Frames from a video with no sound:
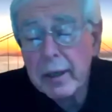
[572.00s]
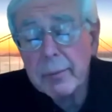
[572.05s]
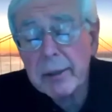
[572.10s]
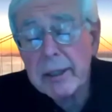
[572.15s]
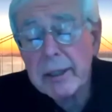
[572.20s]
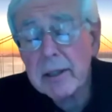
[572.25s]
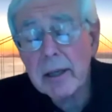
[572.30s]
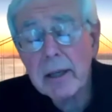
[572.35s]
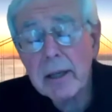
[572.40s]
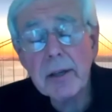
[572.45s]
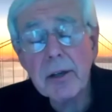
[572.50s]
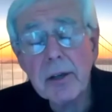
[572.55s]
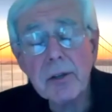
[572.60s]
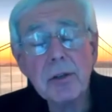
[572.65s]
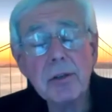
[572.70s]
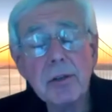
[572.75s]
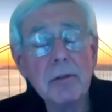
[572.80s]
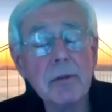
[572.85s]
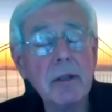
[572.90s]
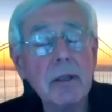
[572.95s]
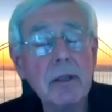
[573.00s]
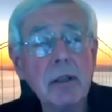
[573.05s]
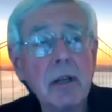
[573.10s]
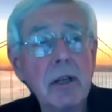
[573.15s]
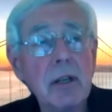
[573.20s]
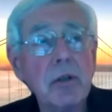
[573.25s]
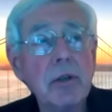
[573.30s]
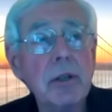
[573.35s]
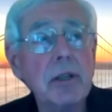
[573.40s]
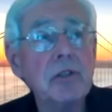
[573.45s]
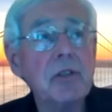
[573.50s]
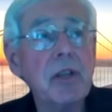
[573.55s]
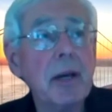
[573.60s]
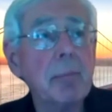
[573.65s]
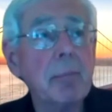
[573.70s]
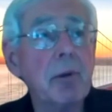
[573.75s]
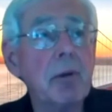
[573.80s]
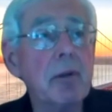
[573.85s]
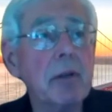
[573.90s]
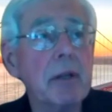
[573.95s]
I mean, a good
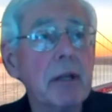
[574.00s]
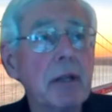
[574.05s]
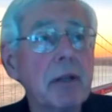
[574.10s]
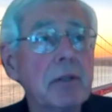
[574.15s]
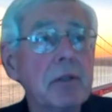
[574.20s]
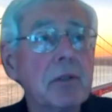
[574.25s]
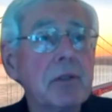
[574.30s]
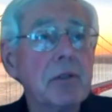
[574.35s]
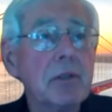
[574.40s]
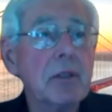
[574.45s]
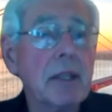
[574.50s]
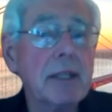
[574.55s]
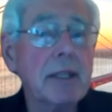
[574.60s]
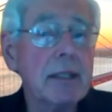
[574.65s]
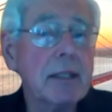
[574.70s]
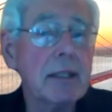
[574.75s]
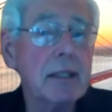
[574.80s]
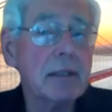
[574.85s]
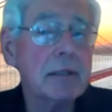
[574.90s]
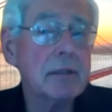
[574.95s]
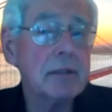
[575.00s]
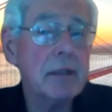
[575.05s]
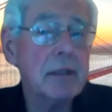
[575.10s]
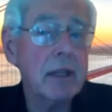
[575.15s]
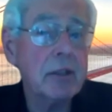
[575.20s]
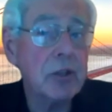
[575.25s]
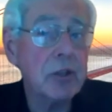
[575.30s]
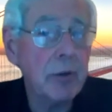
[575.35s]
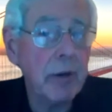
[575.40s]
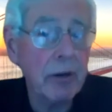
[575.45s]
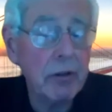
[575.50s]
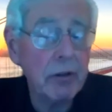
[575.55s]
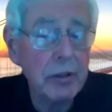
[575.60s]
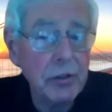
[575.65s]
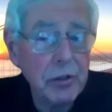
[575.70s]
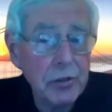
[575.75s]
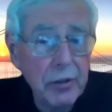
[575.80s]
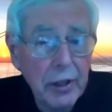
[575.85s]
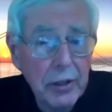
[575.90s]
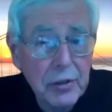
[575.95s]
example is underground
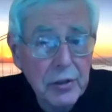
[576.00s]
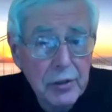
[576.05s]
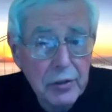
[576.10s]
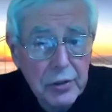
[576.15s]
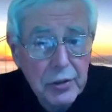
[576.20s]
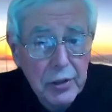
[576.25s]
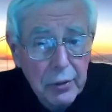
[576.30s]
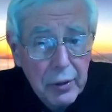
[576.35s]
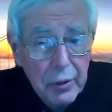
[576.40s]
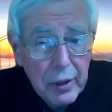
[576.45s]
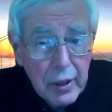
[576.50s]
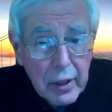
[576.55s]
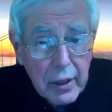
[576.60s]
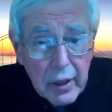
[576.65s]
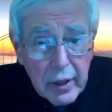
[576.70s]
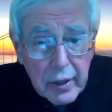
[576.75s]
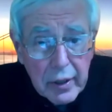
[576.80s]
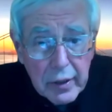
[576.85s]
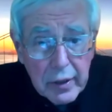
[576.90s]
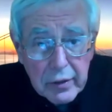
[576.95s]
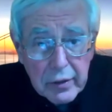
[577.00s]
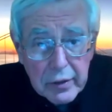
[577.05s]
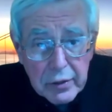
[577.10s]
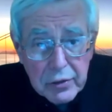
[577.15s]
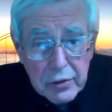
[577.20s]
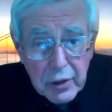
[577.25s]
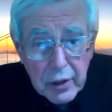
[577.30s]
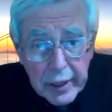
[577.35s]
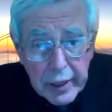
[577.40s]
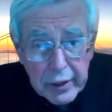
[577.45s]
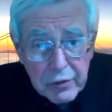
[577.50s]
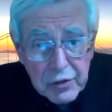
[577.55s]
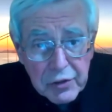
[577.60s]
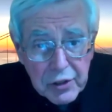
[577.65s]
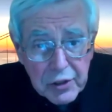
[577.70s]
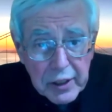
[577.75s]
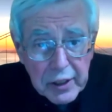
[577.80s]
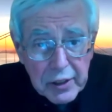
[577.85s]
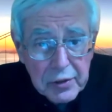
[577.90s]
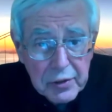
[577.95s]
construction. So there's a lot of
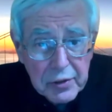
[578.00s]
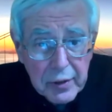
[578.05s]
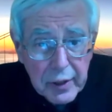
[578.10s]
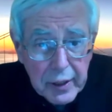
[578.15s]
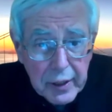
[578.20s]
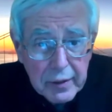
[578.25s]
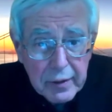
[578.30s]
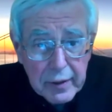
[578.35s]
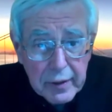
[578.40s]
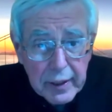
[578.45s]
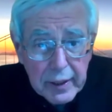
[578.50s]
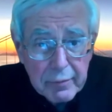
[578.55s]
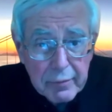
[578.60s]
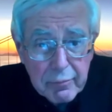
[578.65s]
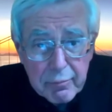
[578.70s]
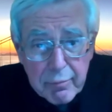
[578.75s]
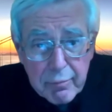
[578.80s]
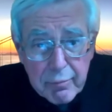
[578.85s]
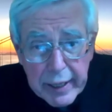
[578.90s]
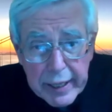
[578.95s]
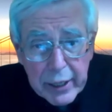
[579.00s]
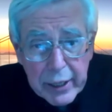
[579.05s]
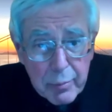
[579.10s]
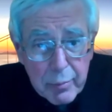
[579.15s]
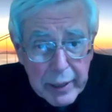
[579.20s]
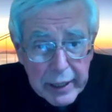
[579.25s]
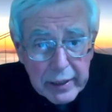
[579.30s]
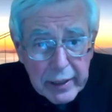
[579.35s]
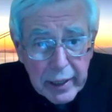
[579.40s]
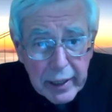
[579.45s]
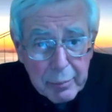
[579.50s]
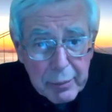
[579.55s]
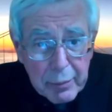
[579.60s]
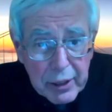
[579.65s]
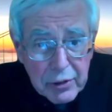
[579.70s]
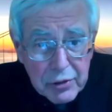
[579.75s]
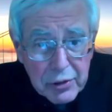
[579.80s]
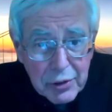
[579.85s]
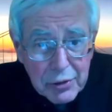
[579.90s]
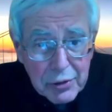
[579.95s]
cities that may or may not be
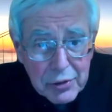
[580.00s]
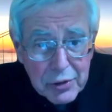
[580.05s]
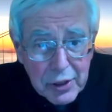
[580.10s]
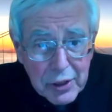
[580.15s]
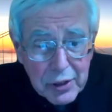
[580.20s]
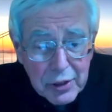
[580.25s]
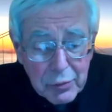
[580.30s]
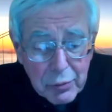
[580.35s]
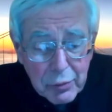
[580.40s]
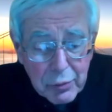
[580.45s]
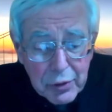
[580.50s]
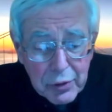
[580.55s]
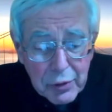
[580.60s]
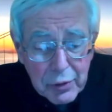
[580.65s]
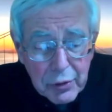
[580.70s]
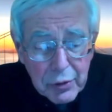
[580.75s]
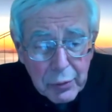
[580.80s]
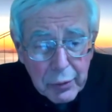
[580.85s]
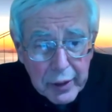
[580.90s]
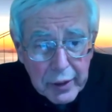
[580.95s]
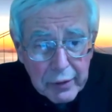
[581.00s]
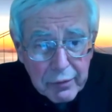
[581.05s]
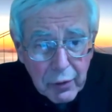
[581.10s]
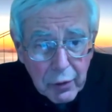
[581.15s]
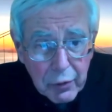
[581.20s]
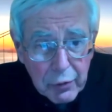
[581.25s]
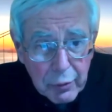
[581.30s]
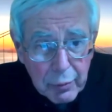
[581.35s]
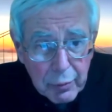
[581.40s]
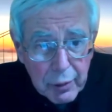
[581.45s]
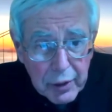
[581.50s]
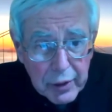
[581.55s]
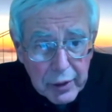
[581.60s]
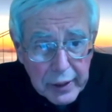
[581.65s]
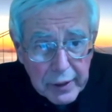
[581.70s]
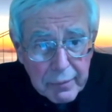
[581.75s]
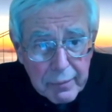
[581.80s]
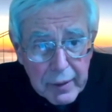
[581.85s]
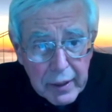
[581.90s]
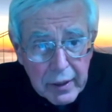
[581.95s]
associated with earthquake
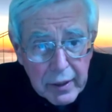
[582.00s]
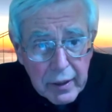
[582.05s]
vulnerability